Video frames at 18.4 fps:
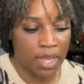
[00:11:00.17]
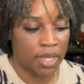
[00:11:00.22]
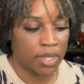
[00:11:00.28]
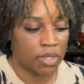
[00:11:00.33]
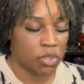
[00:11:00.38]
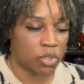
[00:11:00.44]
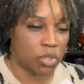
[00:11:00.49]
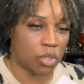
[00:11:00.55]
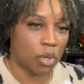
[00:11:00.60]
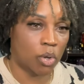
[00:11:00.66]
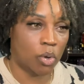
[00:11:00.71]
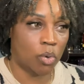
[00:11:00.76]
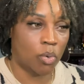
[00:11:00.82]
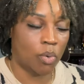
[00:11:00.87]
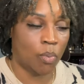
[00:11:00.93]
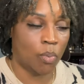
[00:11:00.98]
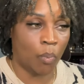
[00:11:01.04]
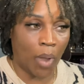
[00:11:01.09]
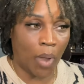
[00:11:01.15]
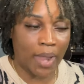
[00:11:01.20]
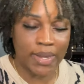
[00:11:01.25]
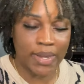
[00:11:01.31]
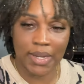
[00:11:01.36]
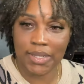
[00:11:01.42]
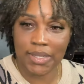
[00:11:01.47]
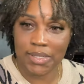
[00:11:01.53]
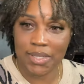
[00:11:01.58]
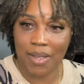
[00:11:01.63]
So I
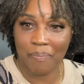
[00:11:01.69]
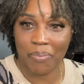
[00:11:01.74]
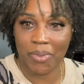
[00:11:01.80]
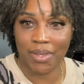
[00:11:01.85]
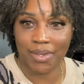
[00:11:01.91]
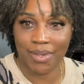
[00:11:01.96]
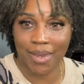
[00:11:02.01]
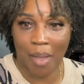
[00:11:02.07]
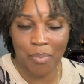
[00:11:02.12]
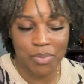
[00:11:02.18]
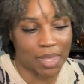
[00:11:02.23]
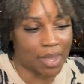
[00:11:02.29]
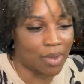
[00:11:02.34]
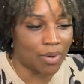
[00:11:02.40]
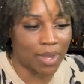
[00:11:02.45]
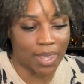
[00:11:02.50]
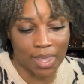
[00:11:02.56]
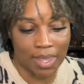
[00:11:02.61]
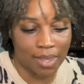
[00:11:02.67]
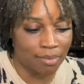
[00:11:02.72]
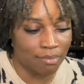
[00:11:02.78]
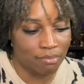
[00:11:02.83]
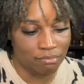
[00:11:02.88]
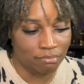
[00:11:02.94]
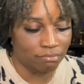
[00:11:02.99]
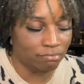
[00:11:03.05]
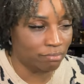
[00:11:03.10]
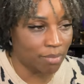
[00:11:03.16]
needed something. I was like, okay,
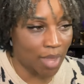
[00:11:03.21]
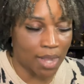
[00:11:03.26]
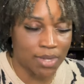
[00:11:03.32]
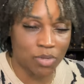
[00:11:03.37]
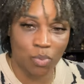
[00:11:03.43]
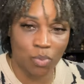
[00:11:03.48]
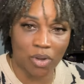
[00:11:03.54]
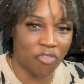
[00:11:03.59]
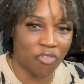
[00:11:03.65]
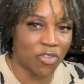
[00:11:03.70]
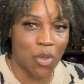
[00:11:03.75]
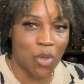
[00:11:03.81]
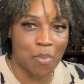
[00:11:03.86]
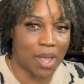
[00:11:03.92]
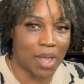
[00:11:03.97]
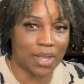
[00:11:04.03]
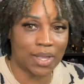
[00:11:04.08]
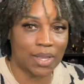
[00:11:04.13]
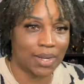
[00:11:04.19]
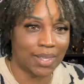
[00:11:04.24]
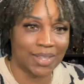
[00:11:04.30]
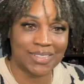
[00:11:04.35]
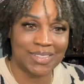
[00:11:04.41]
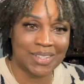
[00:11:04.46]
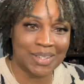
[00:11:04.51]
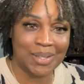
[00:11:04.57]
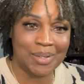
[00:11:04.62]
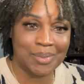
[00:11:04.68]
I just want to fill my
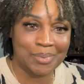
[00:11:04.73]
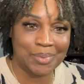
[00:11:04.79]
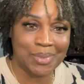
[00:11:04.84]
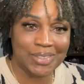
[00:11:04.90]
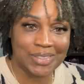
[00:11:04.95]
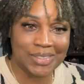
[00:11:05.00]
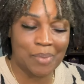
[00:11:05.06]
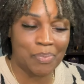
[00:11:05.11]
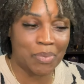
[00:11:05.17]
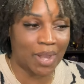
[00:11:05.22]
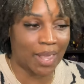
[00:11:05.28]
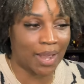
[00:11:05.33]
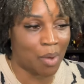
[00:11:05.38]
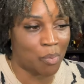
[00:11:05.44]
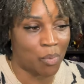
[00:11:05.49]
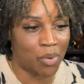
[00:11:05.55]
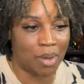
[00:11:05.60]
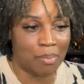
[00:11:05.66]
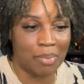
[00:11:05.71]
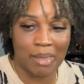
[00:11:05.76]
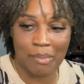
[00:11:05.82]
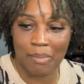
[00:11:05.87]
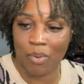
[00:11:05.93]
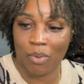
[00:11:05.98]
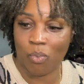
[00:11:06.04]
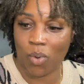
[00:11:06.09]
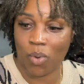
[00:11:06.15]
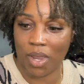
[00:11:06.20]
collection up with something. Like I want to be able
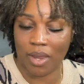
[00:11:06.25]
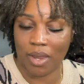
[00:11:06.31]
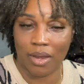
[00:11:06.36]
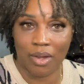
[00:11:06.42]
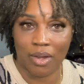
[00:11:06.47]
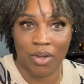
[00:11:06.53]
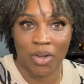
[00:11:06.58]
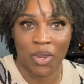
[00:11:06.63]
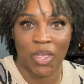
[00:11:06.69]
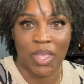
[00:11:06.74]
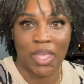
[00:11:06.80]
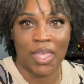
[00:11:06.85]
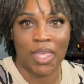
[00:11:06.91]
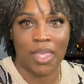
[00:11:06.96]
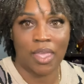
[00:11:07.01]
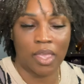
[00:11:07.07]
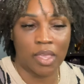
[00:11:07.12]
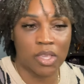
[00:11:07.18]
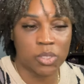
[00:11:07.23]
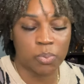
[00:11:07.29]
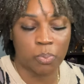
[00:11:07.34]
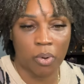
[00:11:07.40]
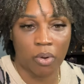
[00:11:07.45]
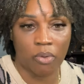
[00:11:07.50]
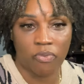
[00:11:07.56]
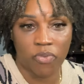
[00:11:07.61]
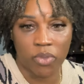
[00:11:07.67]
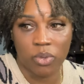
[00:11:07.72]
to wear HEZ
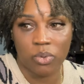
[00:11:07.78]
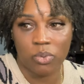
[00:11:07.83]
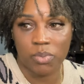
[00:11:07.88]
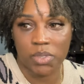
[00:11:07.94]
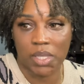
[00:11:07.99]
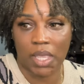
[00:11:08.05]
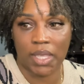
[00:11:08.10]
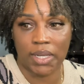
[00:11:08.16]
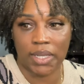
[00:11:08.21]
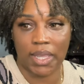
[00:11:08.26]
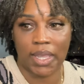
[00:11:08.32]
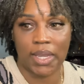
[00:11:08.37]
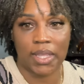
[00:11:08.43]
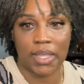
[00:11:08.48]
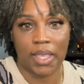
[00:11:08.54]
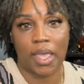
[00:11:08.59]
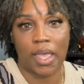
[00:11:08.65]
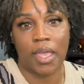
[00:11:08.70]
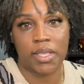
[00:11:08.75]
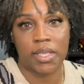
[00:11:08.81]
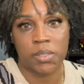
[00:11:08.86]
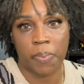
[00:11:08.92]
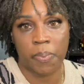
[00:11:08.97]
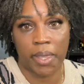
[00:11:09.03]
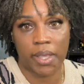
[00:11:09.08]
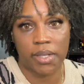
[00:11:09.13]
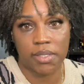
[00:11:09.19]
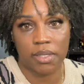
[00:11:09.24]
perfumes at any
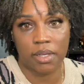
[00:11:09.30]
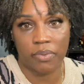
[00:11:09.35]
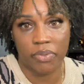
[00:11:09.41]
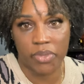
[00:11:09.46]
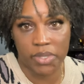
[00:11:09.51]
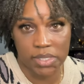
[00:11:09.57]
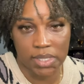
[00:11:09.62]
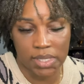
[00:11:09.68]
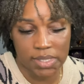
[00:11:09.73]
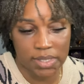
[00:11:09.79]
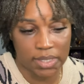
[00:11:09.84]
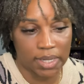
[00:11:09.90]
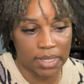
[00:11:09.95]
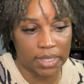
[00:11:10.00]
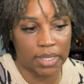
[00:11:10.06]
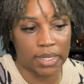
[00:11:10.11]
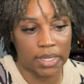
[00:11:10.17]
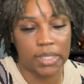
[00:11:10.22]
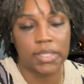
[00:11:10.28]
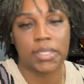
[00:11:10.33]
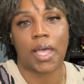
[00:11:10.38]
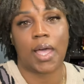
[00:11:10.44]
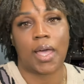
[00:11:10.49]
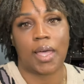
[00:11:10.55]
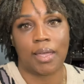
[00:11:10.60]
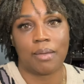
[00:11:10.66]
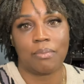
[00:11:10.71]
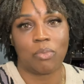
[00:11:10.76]
aspect of the season, at any
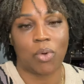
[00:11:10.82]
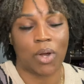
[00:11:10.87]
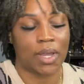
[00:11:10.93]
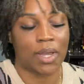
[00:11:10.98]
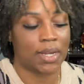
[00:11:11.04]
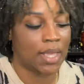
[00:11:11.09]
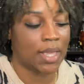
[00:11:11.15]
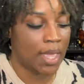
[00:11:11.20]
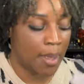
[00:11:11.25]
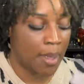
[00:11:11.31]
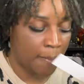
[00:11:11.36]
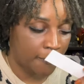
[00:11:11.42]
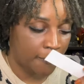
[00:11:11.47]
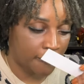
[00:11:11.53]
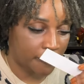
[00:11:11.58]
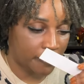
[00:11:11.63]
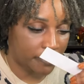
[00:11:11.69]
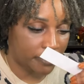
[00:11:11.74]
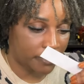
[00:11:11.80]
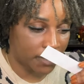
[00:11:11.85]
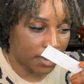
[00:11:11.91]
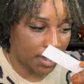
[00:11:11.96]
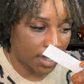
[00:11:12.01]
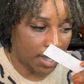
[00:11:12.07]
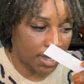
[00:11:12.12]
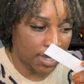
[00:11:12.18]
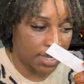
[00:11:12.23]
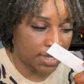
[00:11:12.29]
time, right?
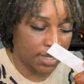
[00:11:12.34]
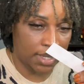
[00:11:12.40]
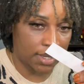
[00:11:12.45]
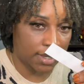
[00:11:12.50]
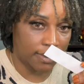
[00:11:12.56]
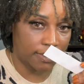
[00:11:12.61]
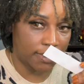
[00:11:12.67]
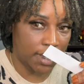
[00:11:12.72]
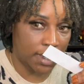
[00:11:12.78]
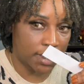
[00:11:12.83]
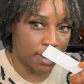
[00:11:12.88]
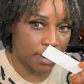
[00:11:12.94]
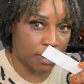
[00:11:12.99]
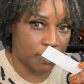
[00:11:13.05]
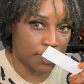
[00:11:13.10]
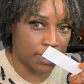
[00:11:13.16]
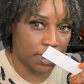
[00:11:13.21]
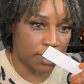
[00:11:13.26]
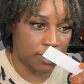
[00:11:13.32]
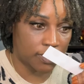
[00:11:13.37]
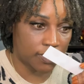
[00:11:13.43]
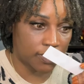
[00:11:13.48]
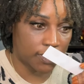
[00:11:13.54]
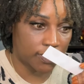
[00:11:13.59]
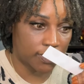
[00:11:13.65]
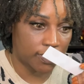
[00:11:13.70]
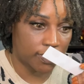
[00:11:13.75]
And he did it. He did it with this one.